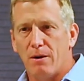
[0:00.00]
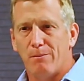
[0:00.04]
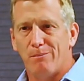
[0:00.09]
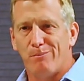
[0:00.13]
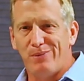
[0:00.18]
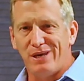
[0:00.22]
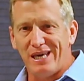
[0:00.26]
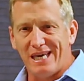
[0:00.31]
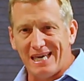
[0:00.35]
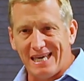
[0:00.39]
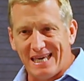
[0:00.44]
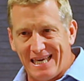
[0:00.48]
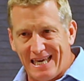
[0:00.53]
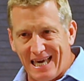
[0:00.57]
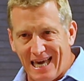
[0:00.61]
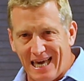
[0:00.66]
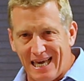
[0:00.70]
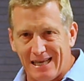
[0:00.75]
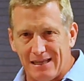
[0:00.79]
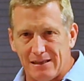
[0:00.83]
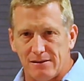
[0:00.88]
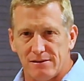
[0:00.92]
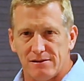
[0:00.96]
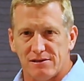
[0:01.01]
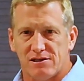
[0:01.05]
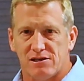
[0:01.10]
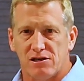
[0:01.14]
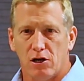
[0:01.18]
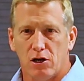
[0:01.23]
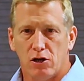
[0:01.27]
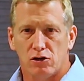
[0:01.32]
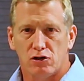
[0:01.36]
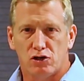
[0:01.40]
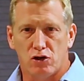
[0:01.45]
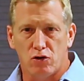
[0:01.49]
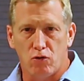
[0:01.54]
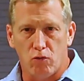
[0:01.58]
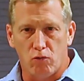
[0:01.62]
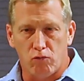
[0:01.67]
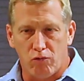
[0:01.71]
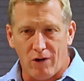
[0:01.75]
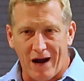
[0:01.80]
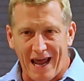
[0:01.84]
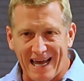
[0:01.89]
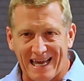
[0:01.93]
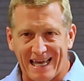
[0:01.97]
begins to
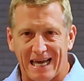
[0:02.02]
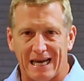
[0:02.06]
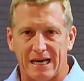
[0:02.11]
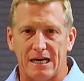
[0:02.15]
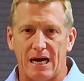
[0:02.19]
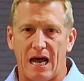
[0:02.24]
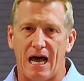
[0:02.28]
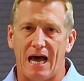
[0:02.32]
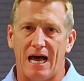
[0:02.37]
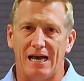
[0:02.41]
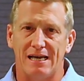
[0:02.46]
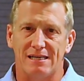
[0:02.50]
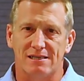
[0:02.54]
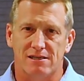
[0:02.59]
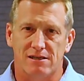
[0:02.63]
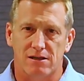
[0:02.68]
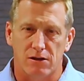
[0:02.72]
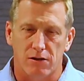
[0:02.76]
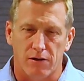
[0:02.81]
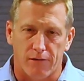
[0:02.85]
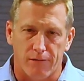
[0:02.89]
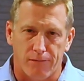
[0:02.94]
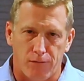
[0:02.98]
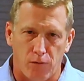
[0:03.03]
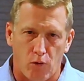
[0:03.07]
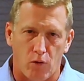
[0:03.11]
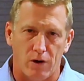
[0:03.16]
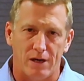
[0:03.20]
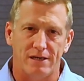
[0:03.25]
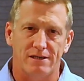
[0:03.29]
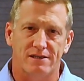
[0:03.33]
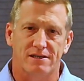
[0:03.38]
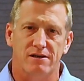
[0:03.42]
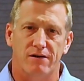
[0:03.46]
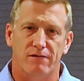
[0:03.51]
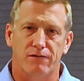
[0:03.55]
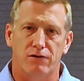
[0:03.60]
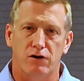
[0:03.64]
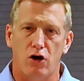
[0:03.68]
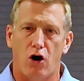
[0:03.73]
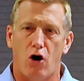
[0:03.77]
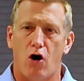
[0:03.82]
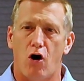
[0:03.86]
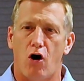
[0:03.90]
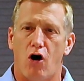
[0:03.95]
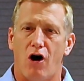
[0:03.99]
recognize the voice of
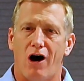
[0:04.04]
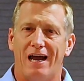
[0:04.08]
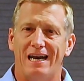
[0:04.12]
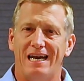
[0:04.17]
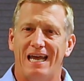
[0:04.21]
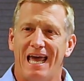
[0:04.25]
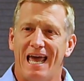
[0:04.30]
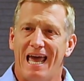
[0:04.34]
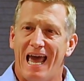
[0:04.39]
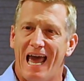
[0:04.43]
God